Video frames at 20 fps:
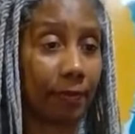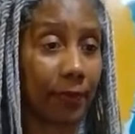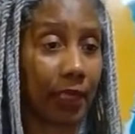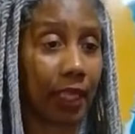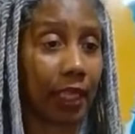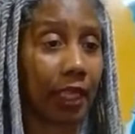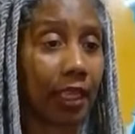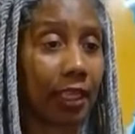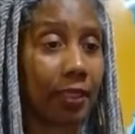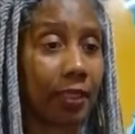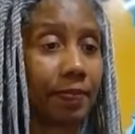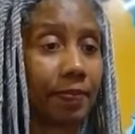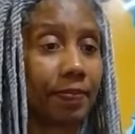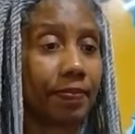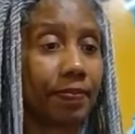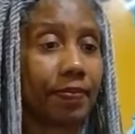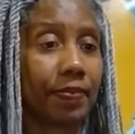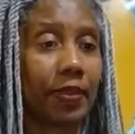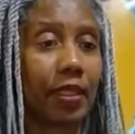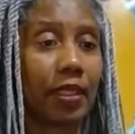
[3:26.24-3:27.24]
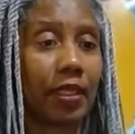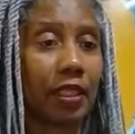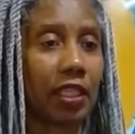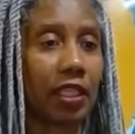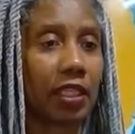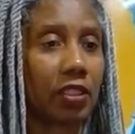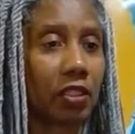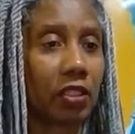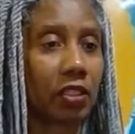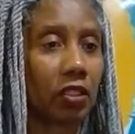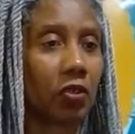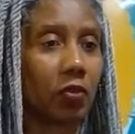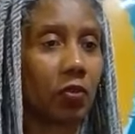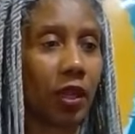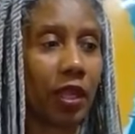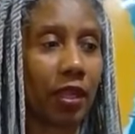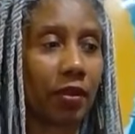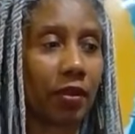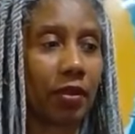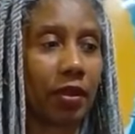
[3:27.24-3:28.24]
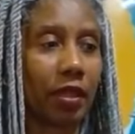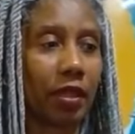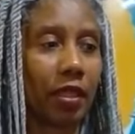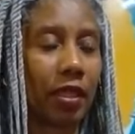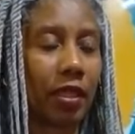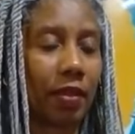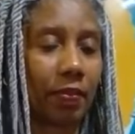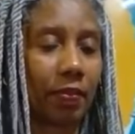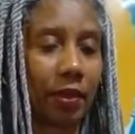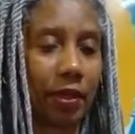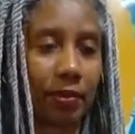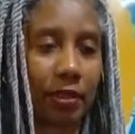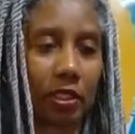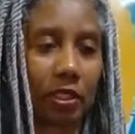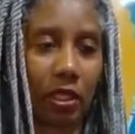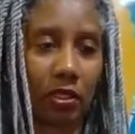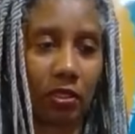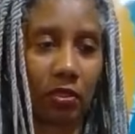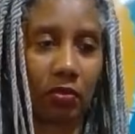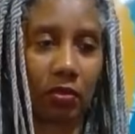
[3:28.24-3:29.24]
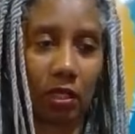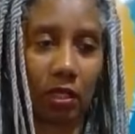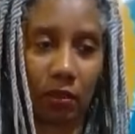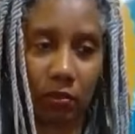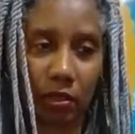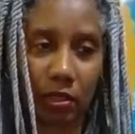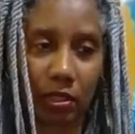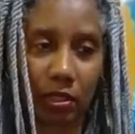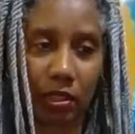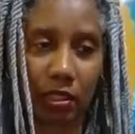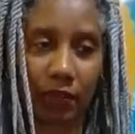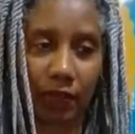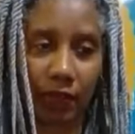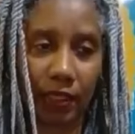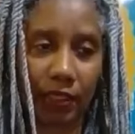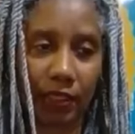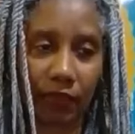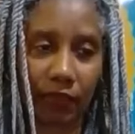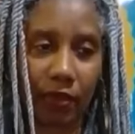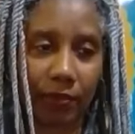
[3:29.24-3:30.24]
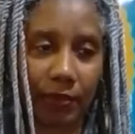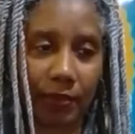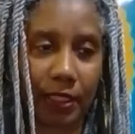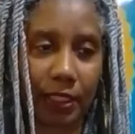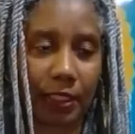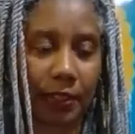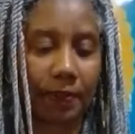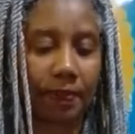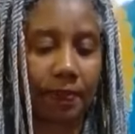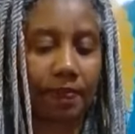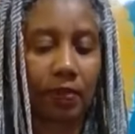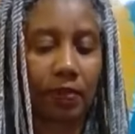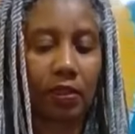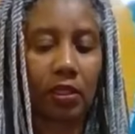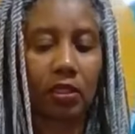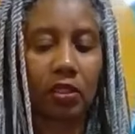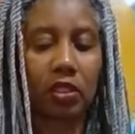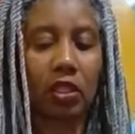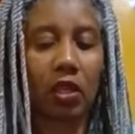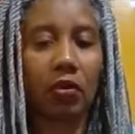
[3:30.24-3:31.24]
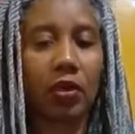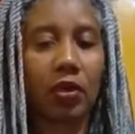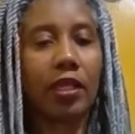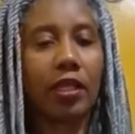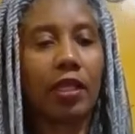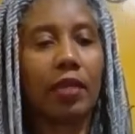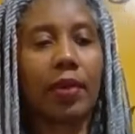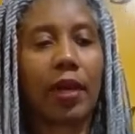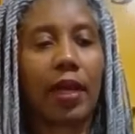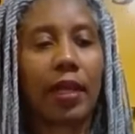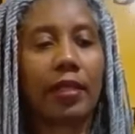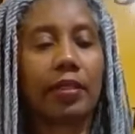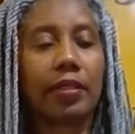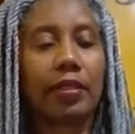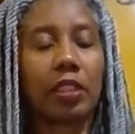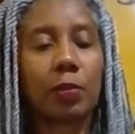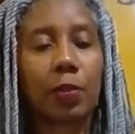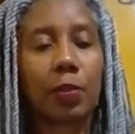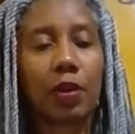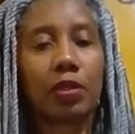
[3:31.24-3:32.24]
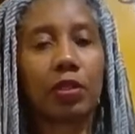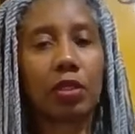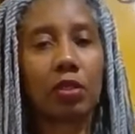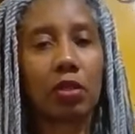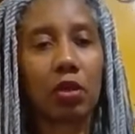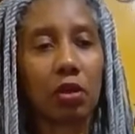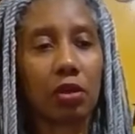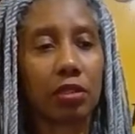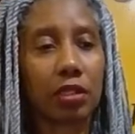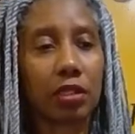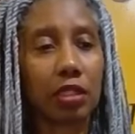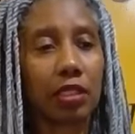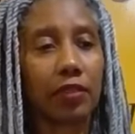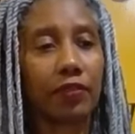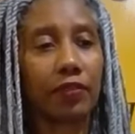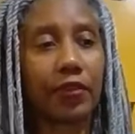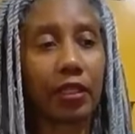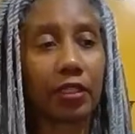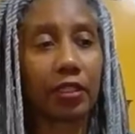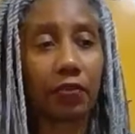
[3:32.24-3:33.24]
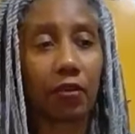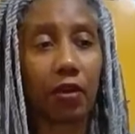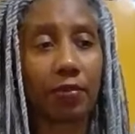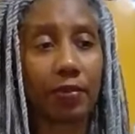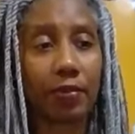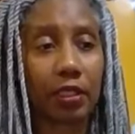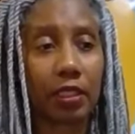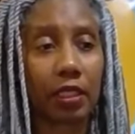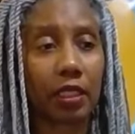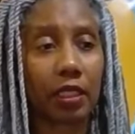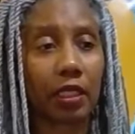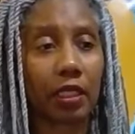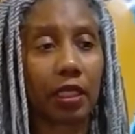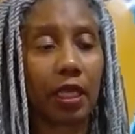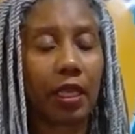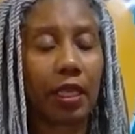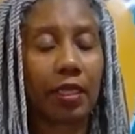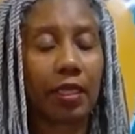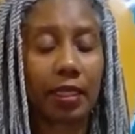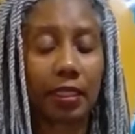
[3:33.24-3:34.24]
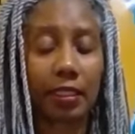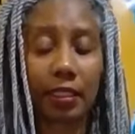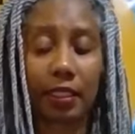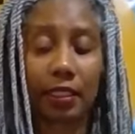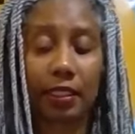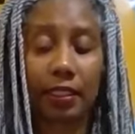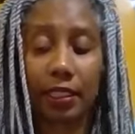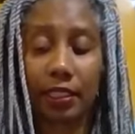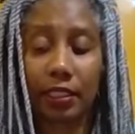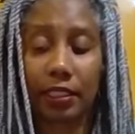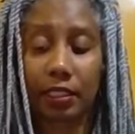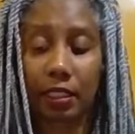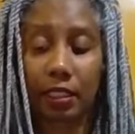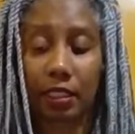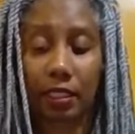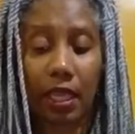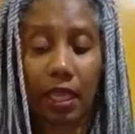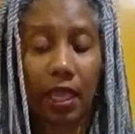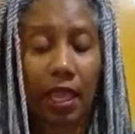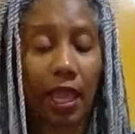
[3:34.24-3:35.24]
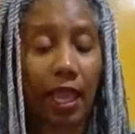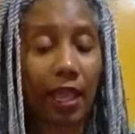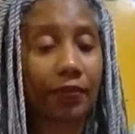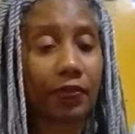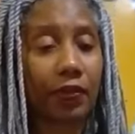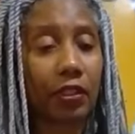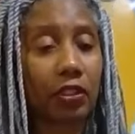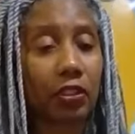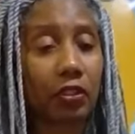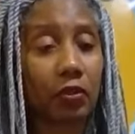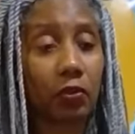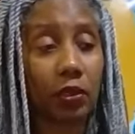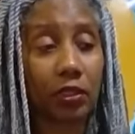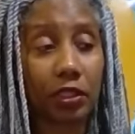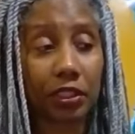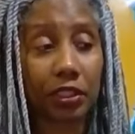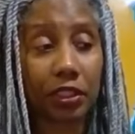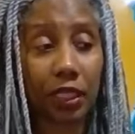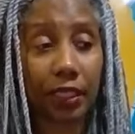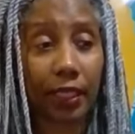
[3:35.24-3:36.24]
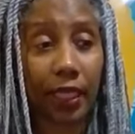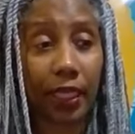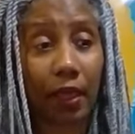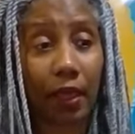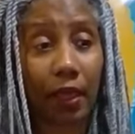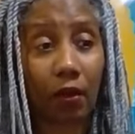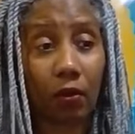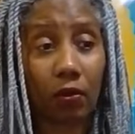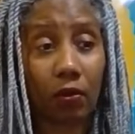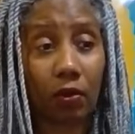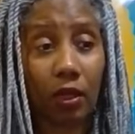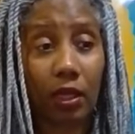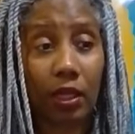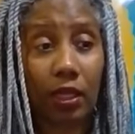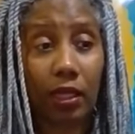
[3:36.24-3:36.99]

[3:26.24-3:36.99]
Okay, can't tell you where, but I'm gonna tell you it was a CVS pharmacy. So anyway, this person calls the CVS pharmacy and I said, listen, I think you want to check out